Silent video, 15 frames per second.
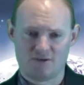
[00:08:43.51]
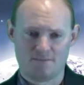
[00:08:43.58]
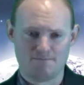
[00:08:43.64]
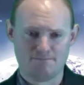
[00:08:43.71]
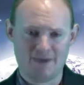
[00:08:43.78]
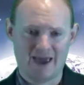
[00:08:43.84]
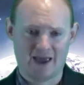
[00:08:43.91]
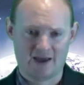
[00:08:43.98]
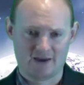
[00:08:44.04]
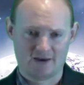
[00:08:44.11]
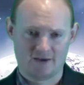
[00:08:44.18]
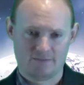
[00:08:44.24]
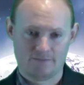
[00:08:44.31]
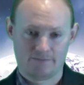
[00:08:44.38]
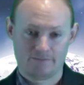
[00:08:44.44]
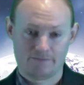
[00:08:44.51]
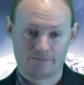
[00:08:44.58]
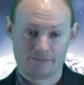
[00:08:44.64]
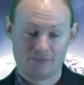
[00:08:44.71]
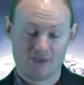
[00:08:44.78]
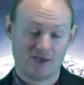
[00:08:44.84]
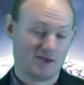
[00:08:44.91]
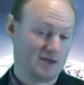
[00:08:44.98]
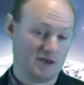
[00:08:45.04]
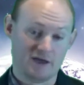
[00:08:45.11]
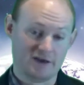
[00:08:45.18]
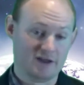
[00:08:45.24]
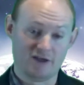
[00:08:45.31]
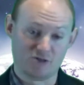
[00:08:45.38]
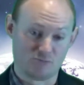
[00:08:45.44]
man
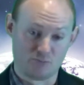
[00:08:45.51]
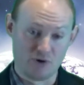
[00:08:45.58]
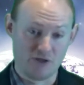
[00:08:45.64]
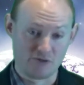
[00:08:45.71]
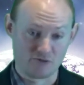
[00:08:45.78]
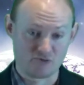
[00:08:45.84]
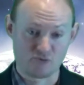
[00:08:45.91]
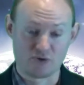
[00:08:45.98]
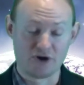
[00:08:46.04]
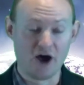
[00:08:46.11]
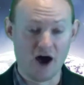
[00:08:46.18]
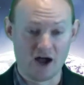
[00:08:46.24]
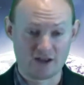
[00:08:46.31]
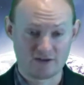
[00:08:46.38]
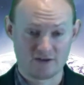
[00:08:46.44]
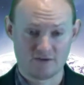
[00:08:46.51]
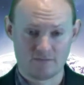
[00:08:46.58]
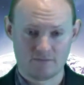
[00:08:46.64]
and his brothers were not.